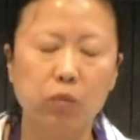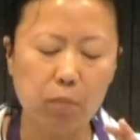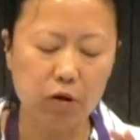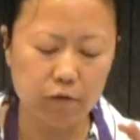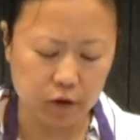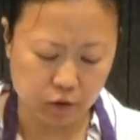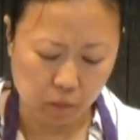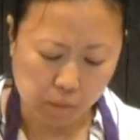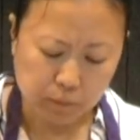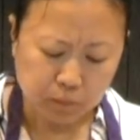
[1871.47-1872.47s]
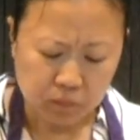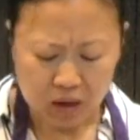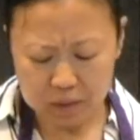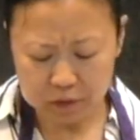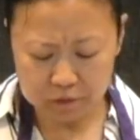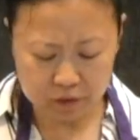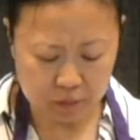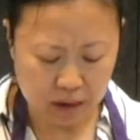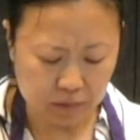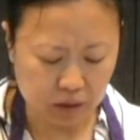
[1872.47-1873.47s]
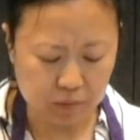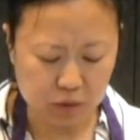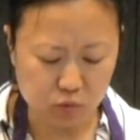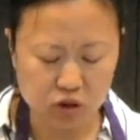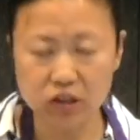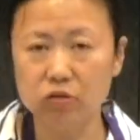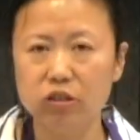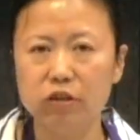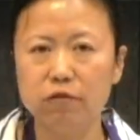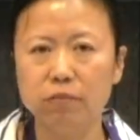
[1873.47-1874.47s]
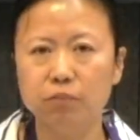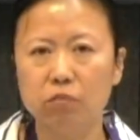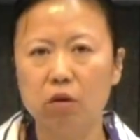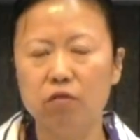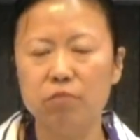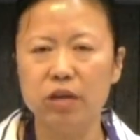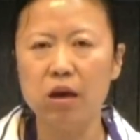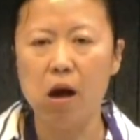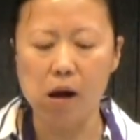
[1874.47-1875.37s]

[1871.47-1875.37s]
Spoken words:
Perfect. I prefer probably a little bit more saltier for me,